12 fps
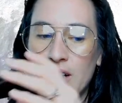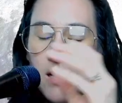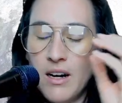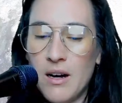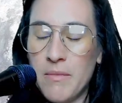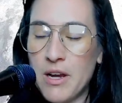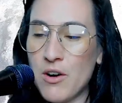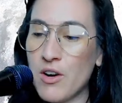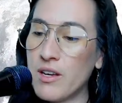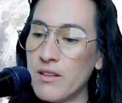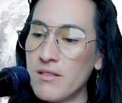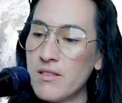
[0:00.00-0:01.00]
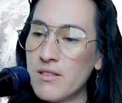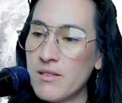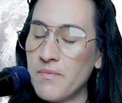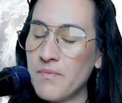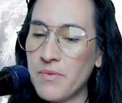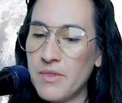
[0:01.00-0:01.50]
Americans,
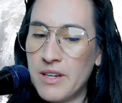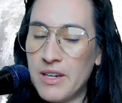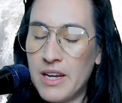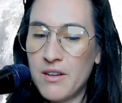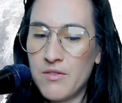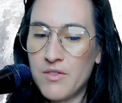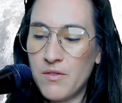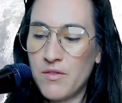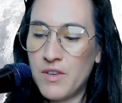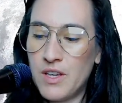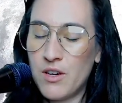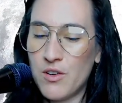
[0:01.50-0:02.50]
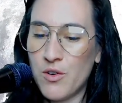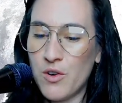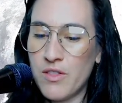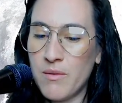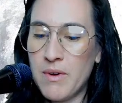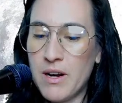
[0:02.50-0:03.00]
the natives of here,
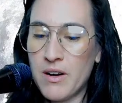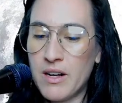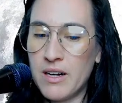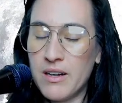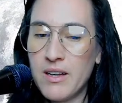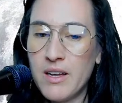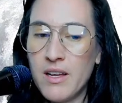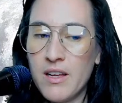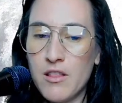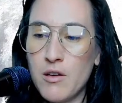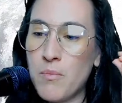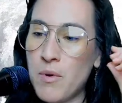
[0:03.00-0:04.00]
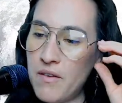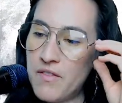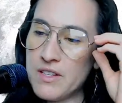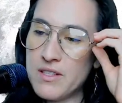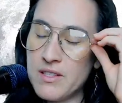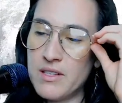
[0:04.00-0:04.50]
North America, the
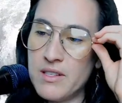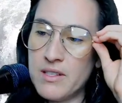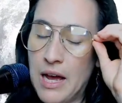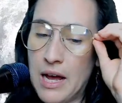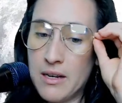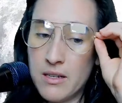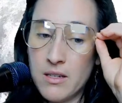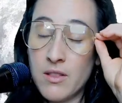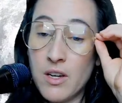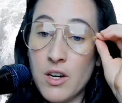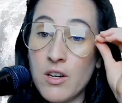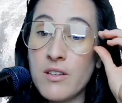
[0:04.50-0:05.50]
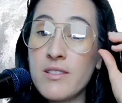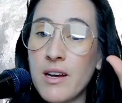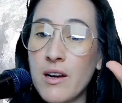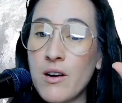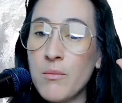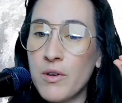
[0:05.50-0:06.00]
prophecies and their
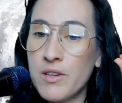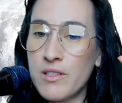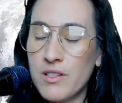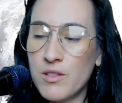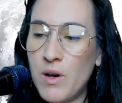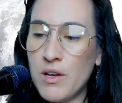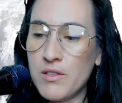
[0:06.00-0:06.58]
ceremonies as well.